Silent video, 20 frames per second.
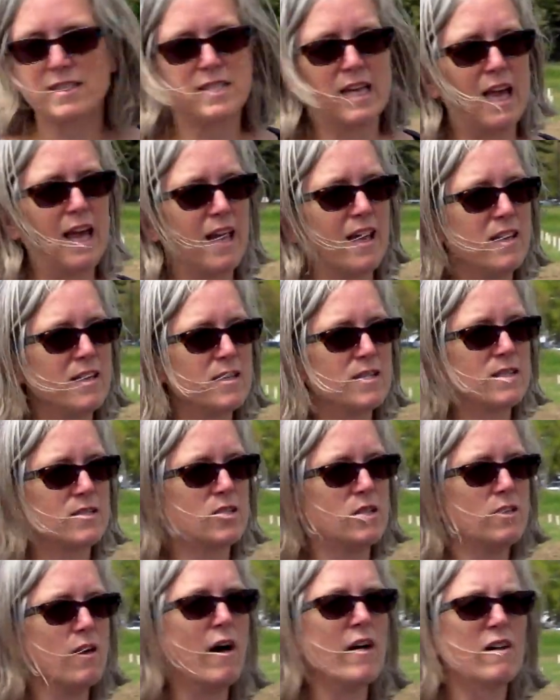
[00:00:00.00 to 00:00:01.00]
tend
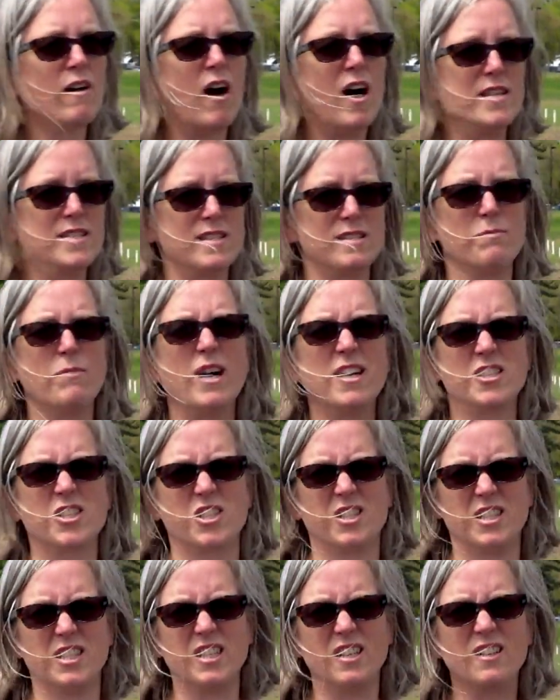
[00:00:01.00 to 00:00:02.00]
to not cause as
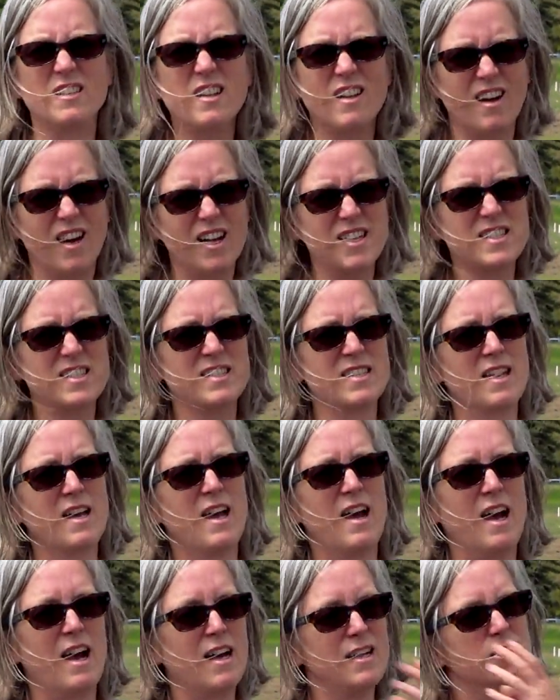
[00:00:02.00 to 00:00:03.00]
much yield loss.
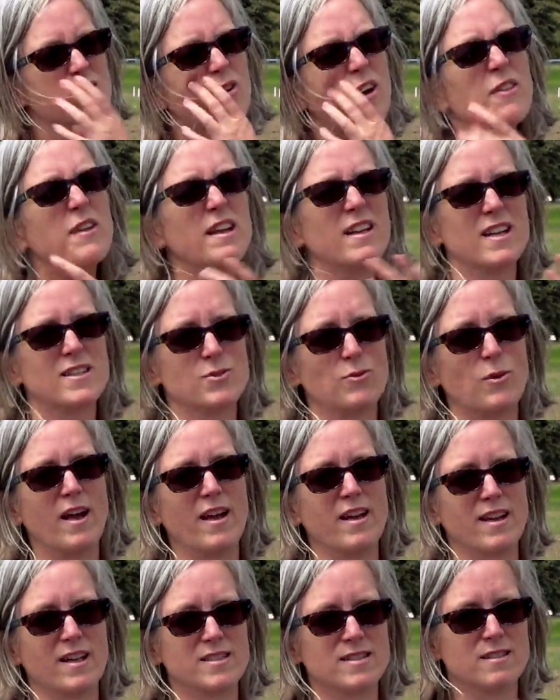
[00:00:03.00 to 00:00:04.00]
And so I think that's
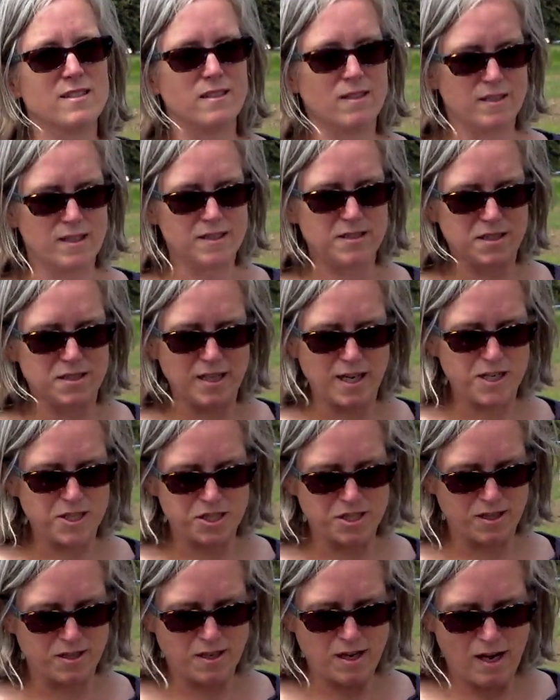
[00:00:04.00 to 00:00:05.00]
it gets a little less
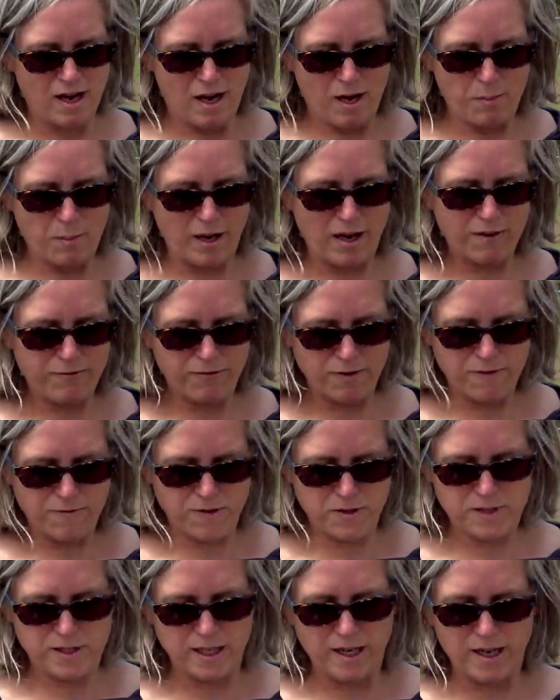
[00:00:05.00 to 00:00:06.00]
attention. But for
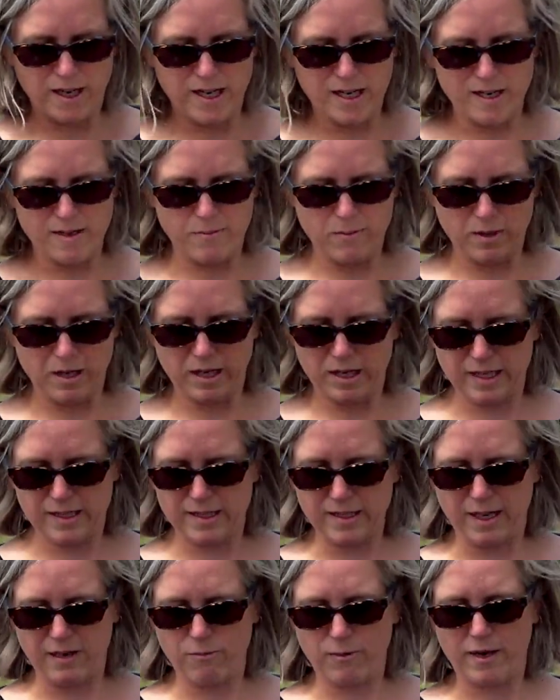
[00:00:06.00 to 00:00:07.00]
Fusarium, like I
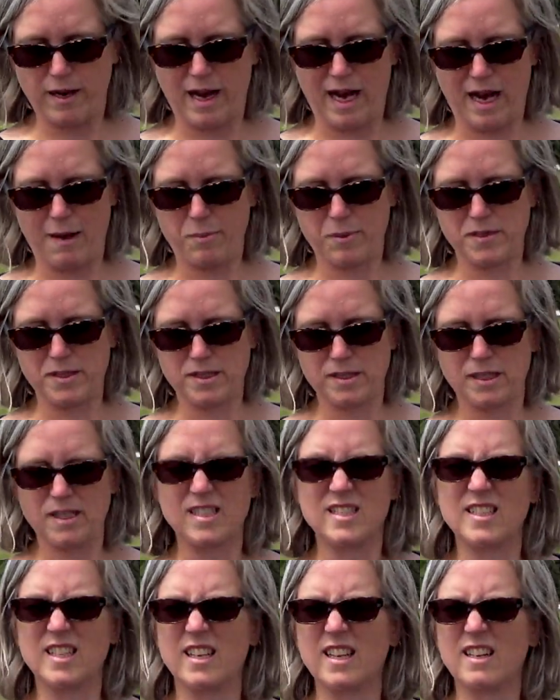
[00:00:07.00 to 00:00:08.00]
said, what happens
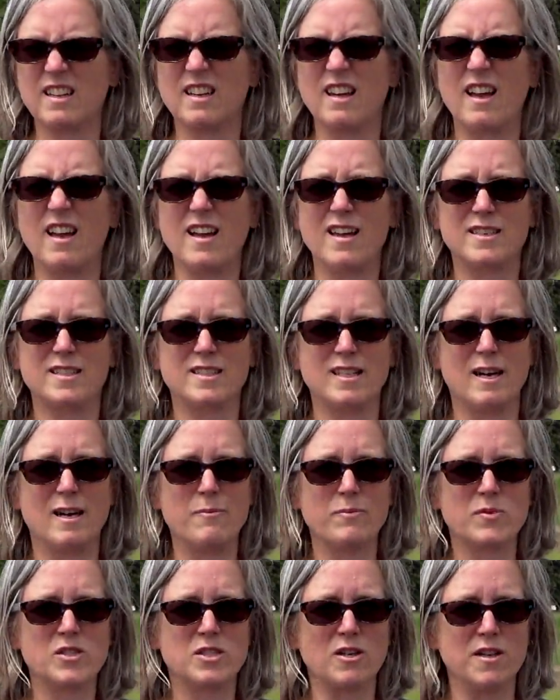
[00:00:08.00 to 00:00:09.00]
is it
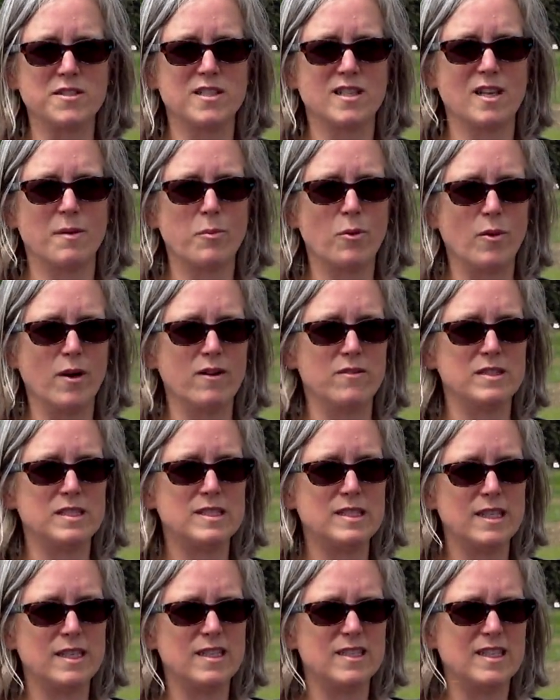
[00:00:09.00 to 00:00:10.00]
starts at that point of the
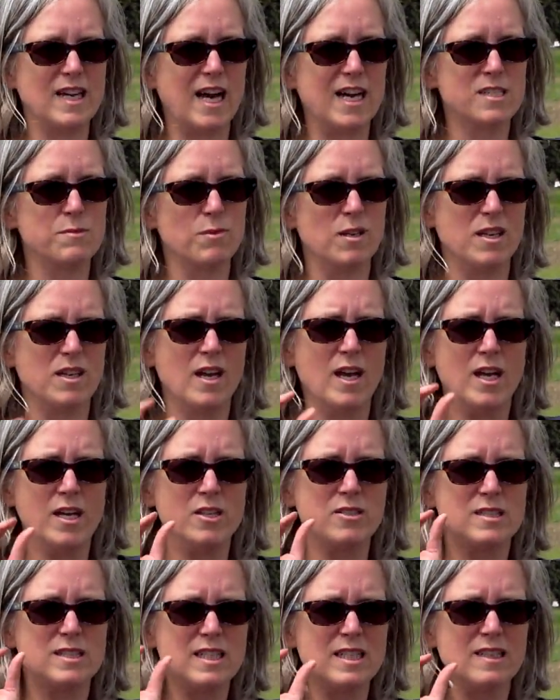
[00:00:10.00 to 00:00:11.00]
seed attachment.
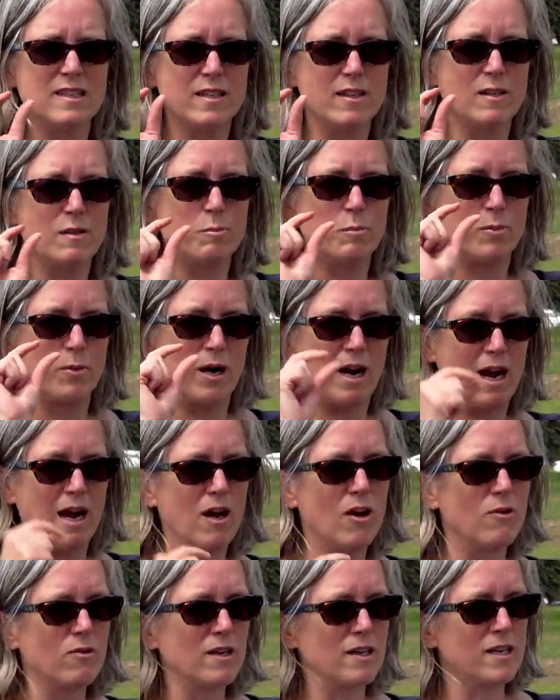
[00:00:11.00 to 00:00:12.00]
You'll see little
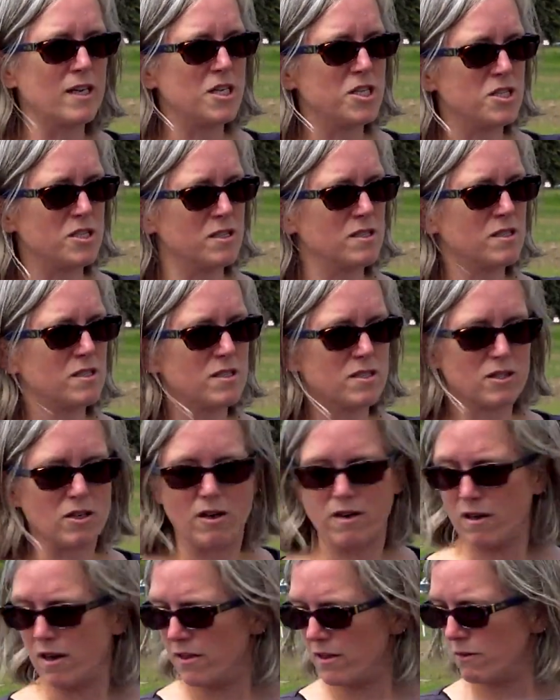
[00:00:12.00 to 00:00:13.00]
brown lesions
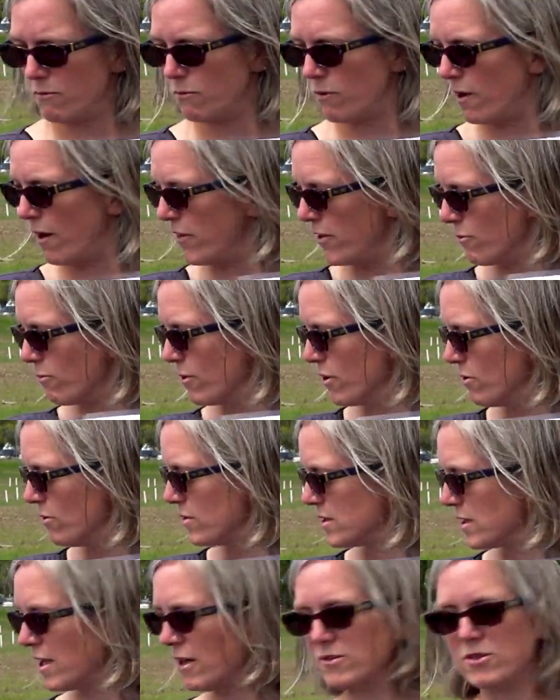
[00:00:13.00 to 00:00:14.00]
start on the
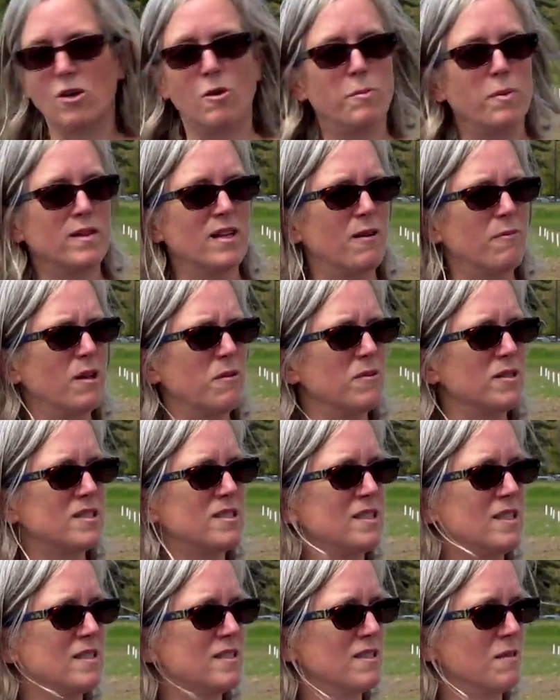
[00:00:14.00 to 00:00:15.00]
roots, and I was hoping that we would
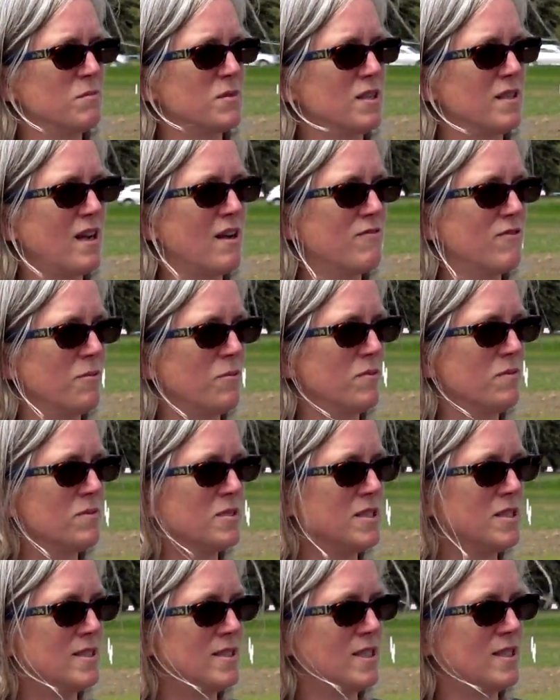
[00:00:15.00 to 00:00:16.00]
see some today from
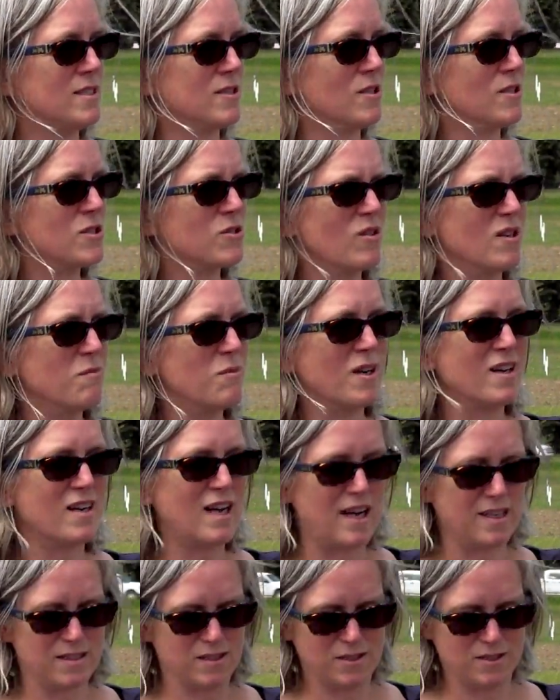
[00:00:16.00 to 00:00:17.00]
the disease nursery, but it
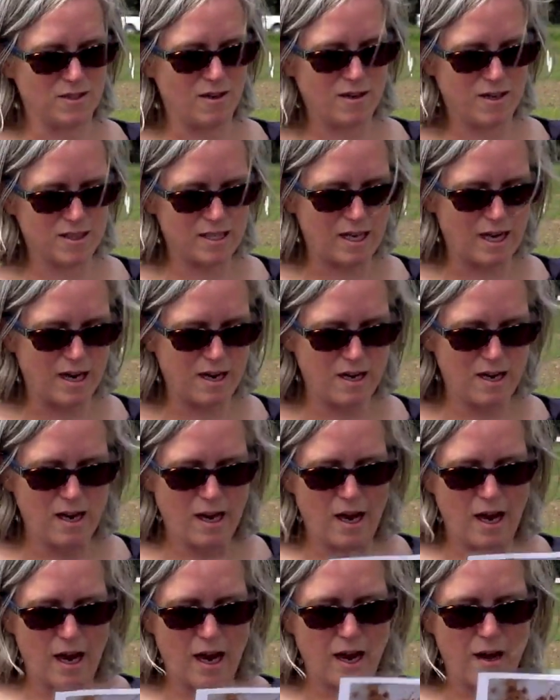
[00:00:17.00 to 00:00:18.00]
hasn't started yet.
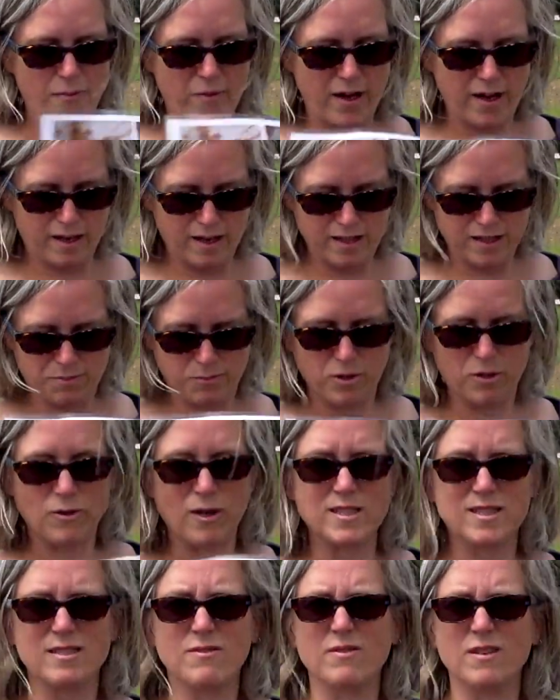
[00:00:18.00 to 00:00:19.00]
That gets
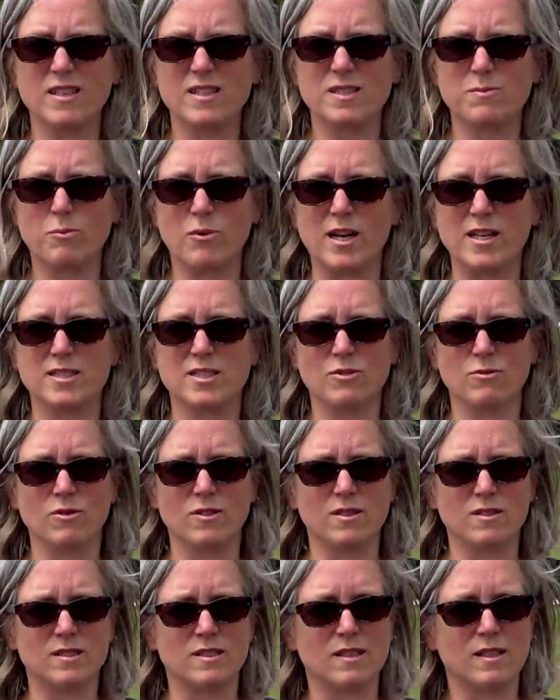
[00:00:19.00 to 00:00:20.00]
progressively spreads through
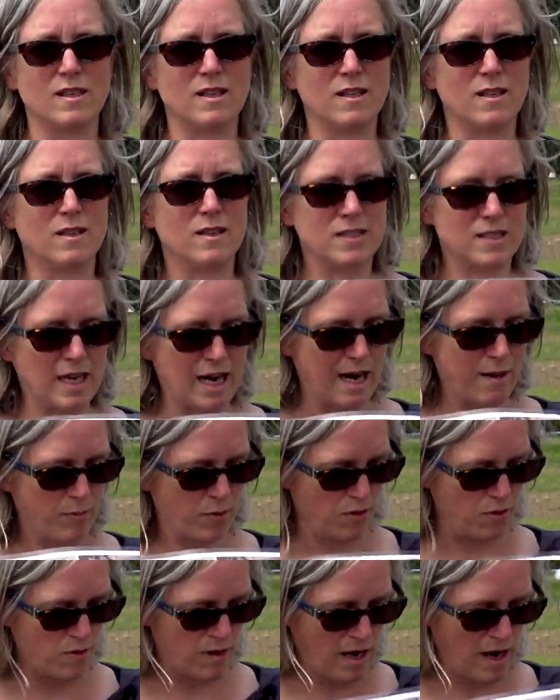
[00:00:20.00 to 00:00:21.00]
the
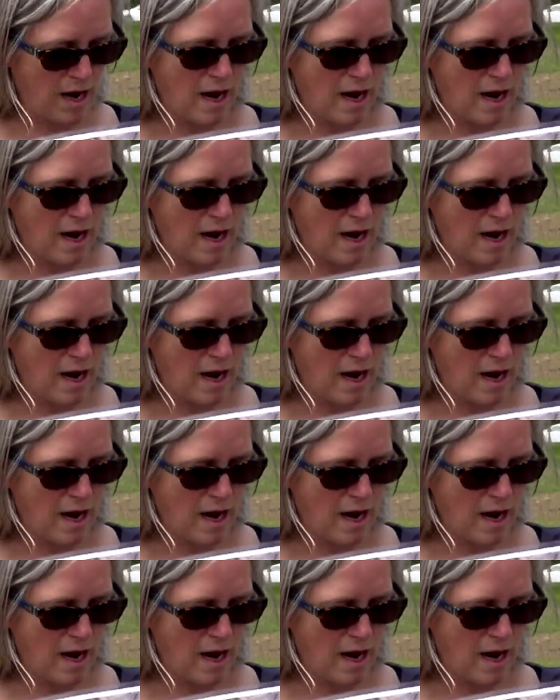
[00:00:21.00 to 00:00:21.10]
taproot.